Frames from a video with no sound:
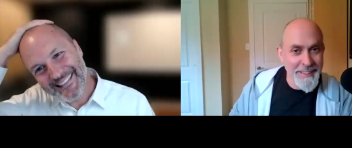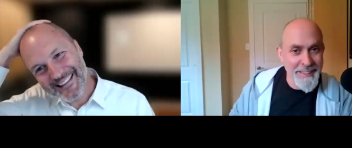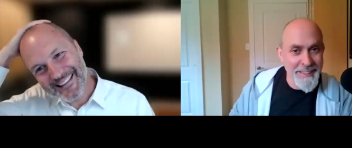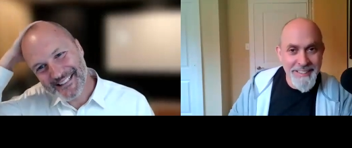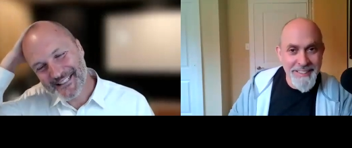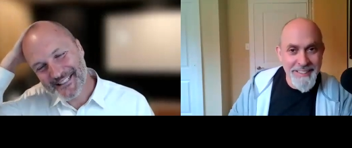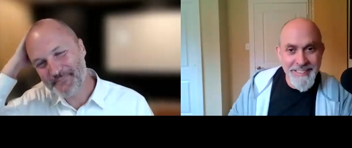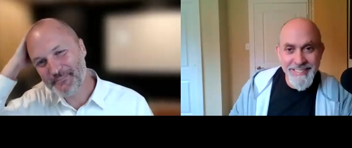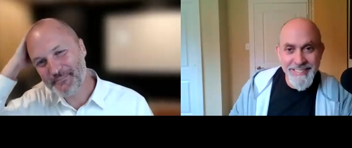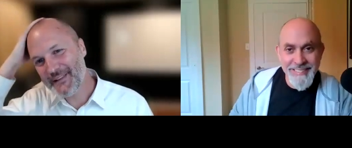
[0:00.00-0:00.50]

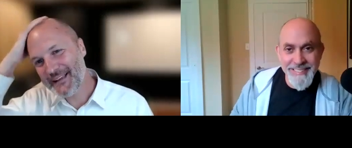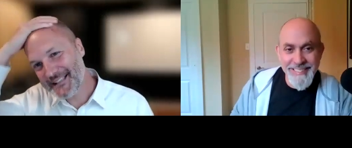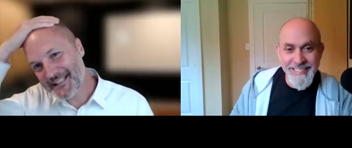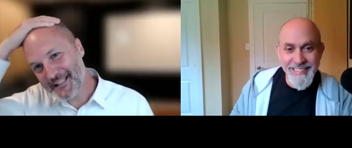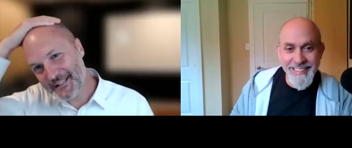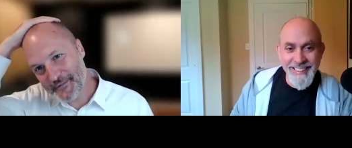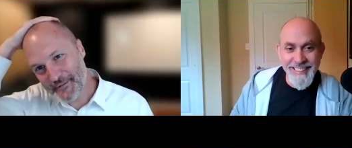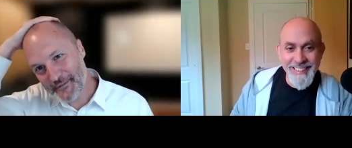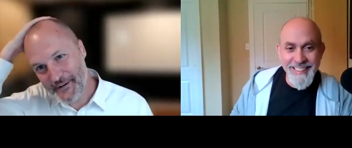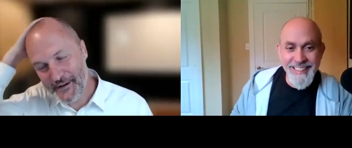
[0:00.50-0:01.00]
Speaker 1: There's some
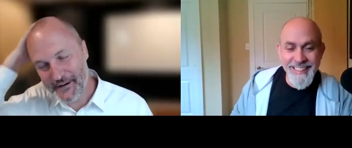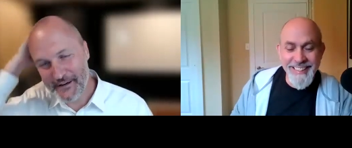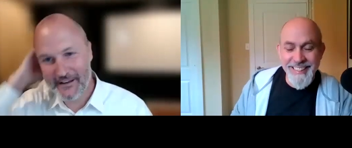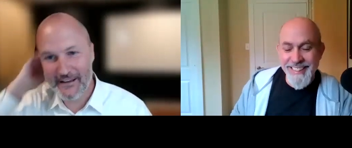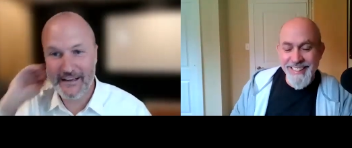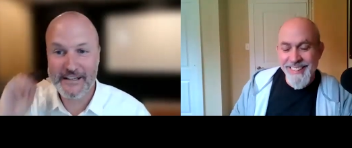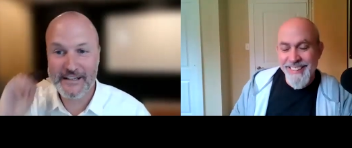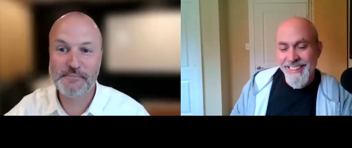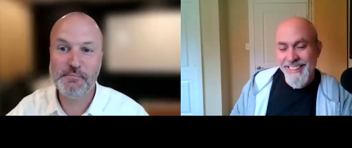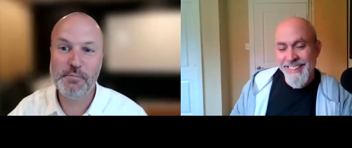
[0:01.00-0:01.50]
places for you to
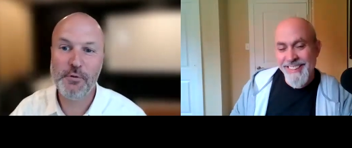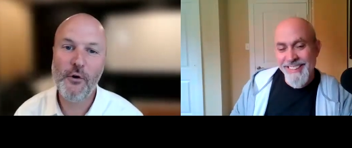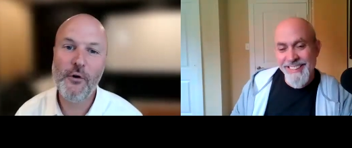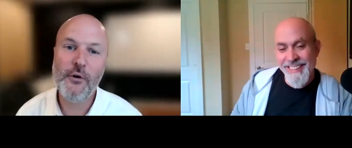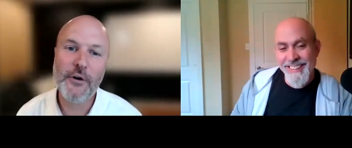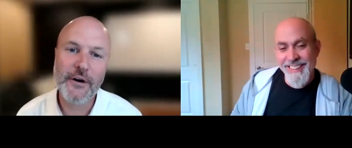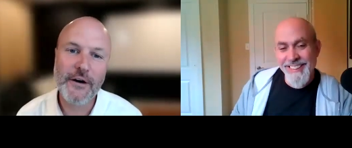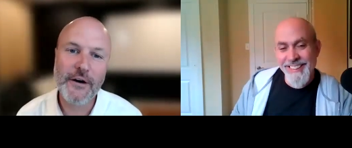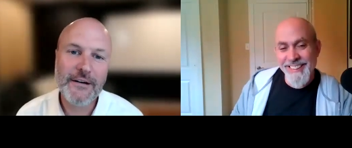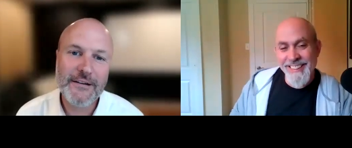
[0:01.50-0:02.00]

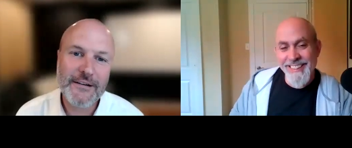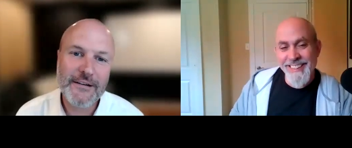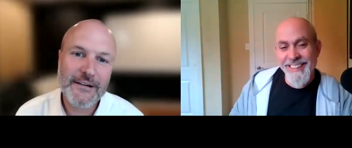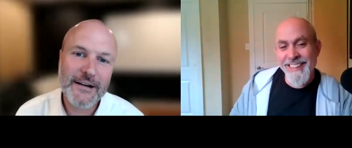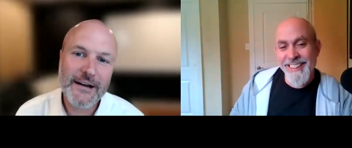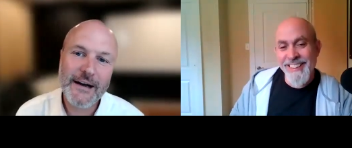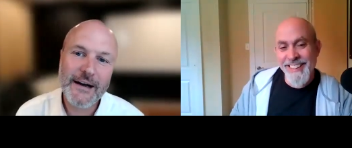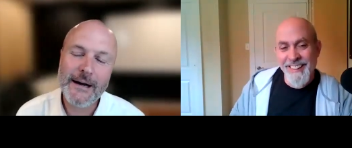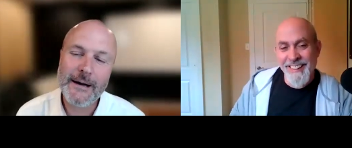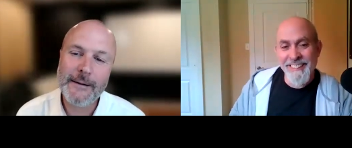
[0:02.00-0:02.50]
explore,
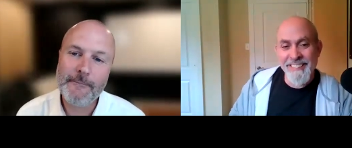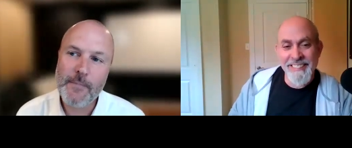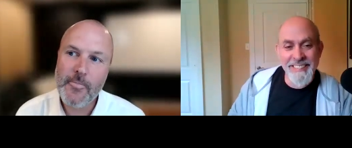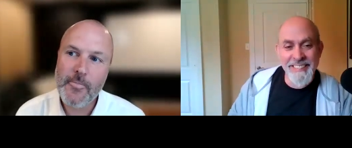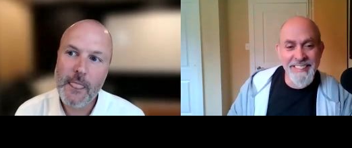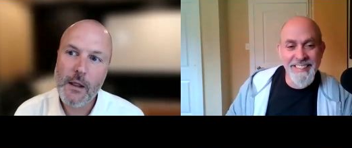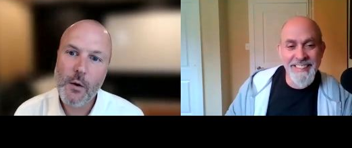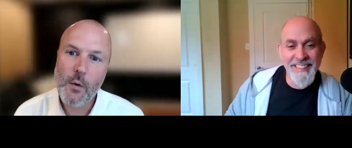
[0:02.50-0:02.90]
um, yeah.